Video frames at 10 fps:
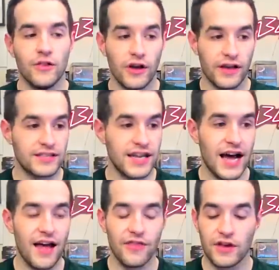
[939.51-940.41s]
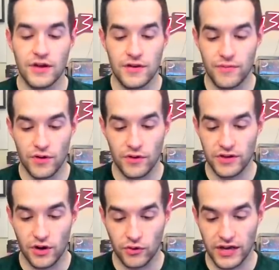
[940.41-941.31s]
look, it's not the,
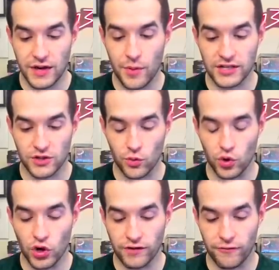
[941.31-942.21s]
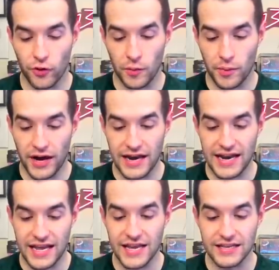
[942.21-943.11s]
Link monster we're looking for, but
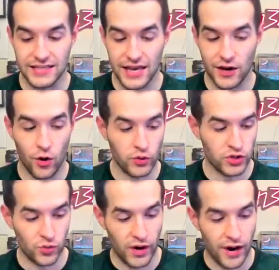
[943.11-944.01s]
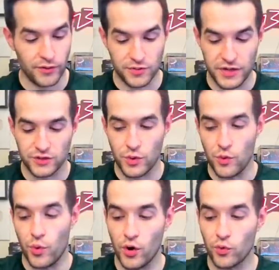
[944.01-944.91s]
it is an Ultra Rare, which means we
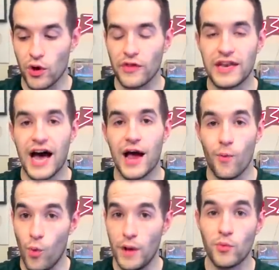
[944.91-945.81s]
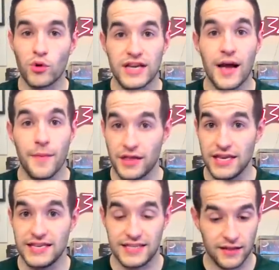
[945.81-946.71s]
will roll the die one more time at
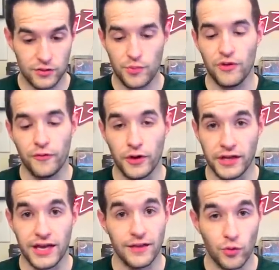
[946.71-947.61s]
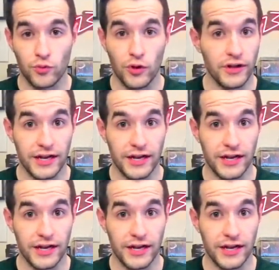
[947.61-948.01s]
least, unless we pull a foil again, then we'll roll it